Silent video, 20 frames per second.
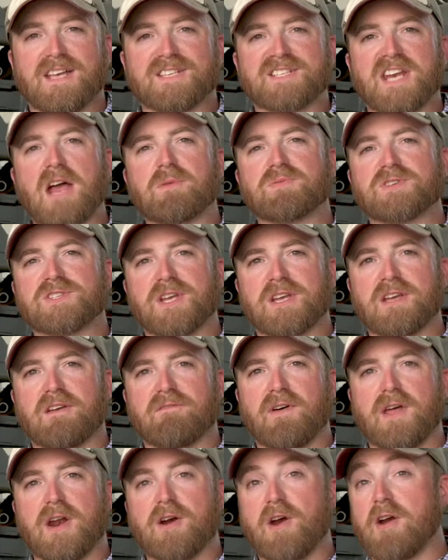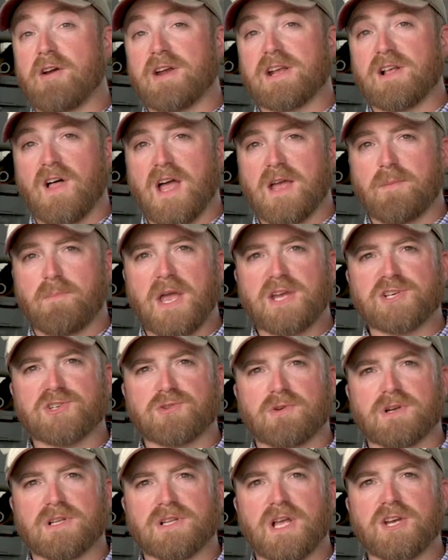Establishing a veterinary
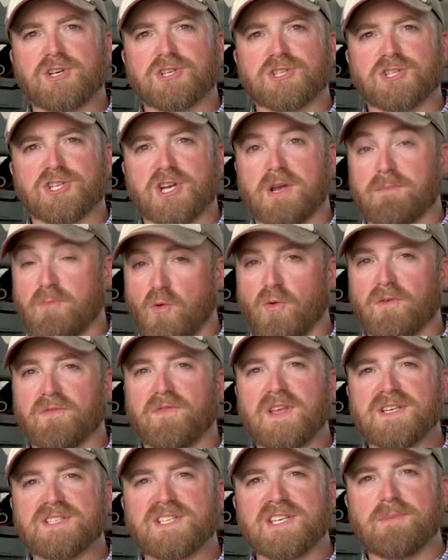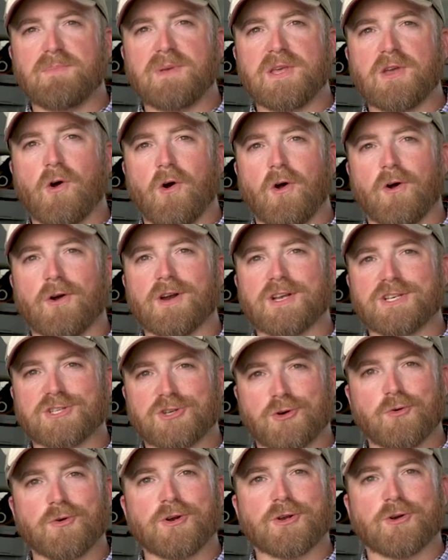client-patient relationship, or VCPR, is
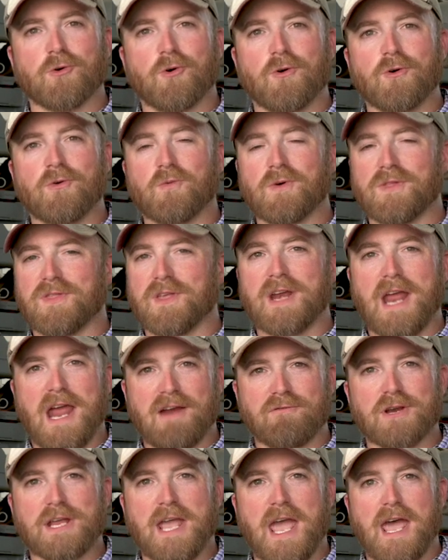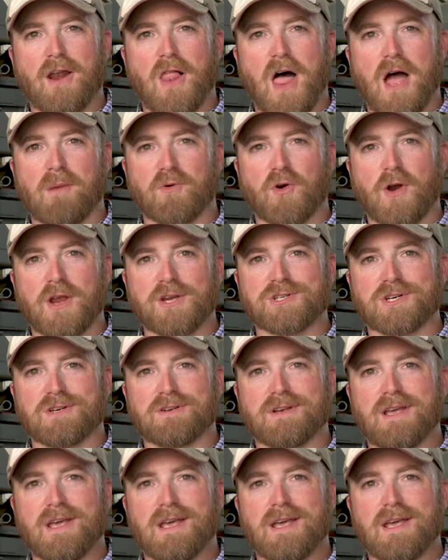critical within every cattle operation.